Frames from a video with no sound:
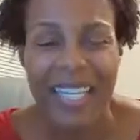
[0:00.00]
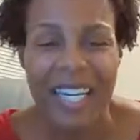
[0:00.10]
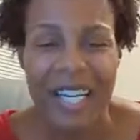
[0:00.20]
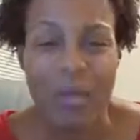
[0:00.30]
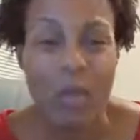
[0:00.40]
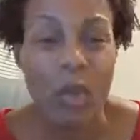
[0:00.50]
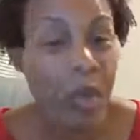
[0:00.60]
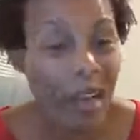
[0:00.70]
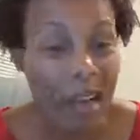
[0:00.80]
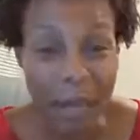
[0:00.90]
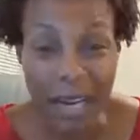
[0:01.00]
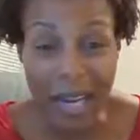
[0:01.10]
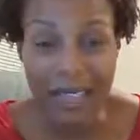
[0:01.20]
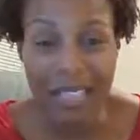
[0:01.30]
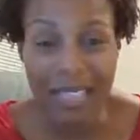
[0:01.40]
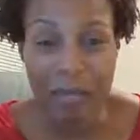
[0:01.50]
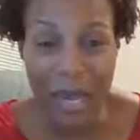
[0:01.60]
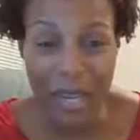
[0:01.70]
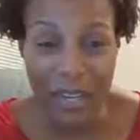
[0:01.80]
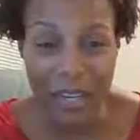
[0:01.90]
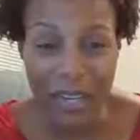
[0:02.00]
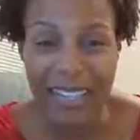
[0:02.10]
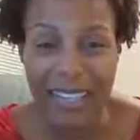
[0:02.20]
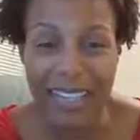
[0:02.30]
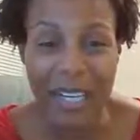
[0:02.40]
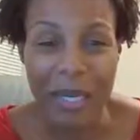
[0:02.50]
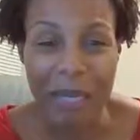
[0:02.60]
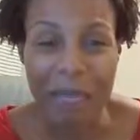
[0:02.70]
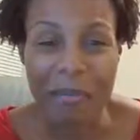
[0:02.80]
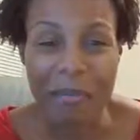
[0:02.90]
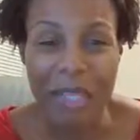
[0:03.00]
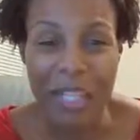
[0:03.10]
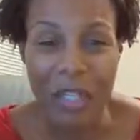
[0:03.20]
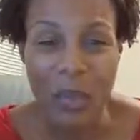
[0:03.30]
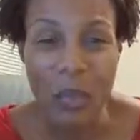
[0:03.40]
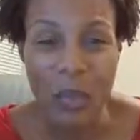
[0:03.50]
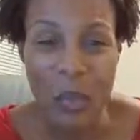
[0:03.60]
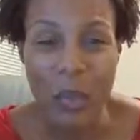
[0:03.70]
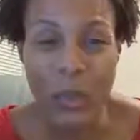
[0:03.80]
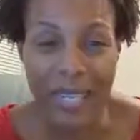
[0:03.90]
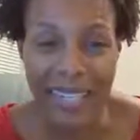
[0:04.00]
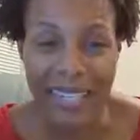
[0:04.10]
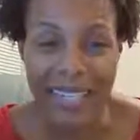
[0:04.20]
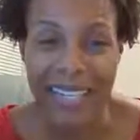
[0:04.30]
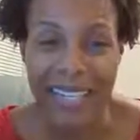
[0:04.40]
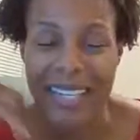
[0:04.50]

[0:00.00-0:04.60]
You can come out of this better than you went in.